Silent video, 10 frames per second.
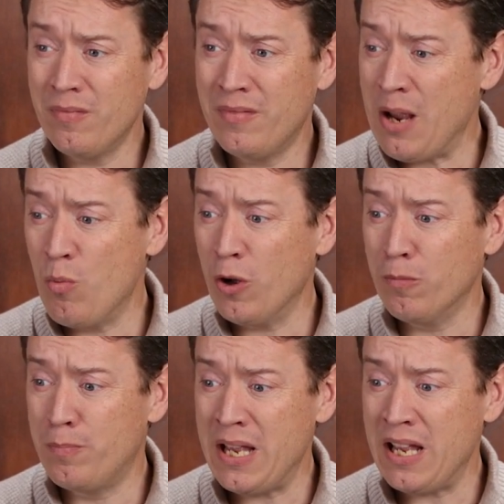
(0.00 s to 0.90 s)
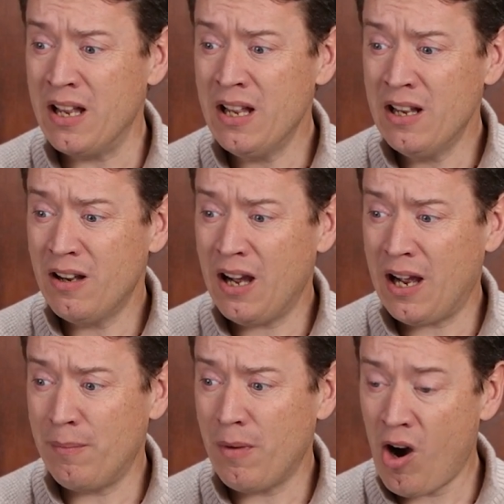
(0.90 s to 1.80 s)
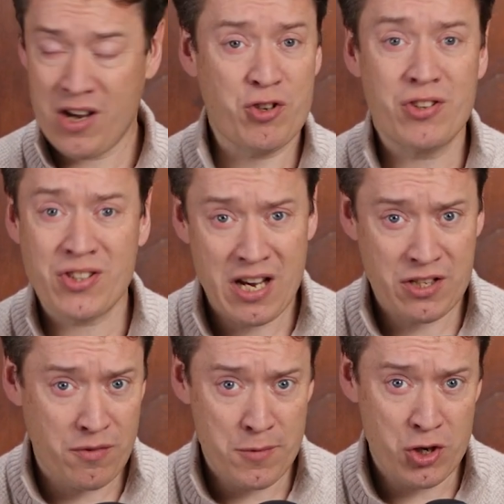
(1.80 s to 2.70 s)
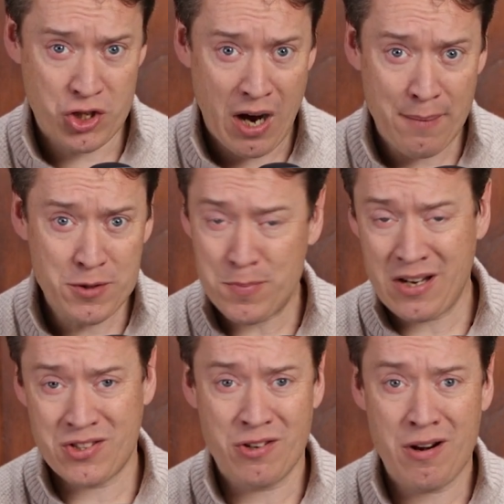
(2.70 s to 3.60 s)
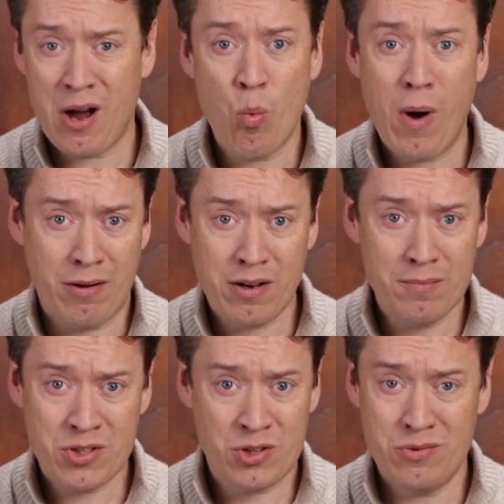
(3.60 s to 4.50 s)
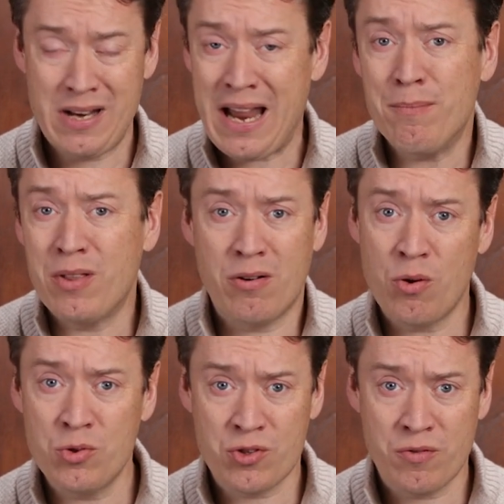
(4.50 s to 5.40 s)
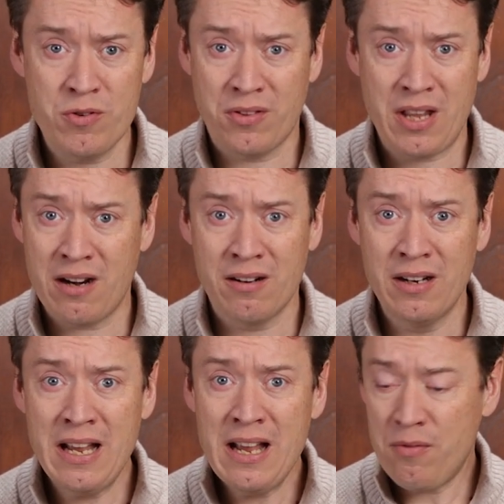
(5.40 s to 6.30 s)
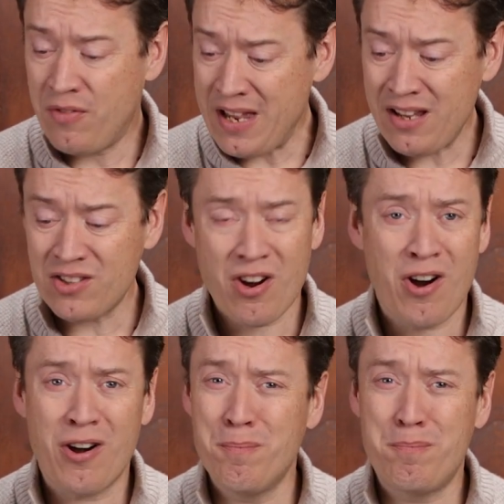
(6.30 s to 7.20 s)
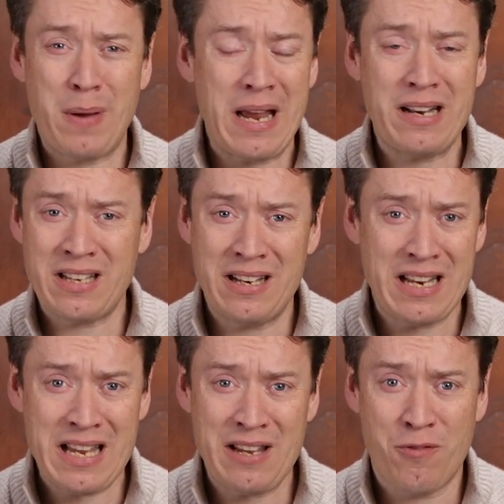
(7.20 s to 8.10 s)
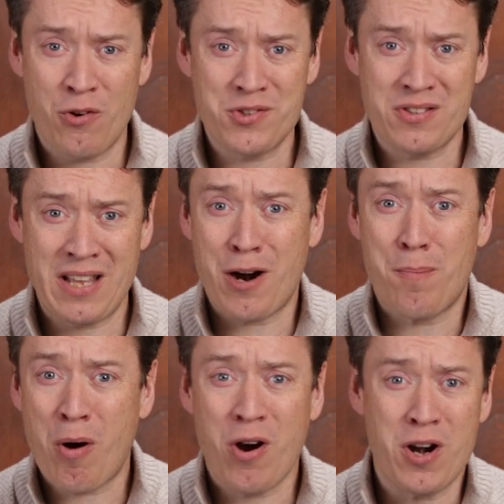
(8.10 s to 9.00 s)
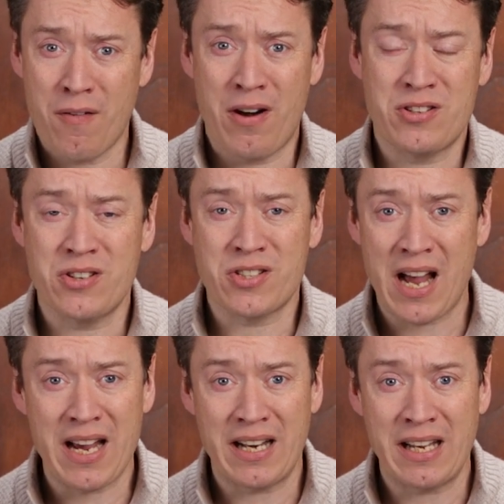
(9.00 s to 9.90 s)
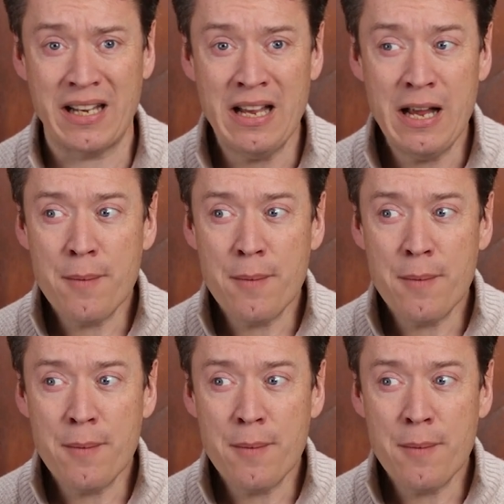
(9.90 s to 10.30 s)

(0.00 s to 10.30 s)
They will be ostracized from their jobs because they're not welcome to name their own truth there. These are baked-in evils that are part of our society.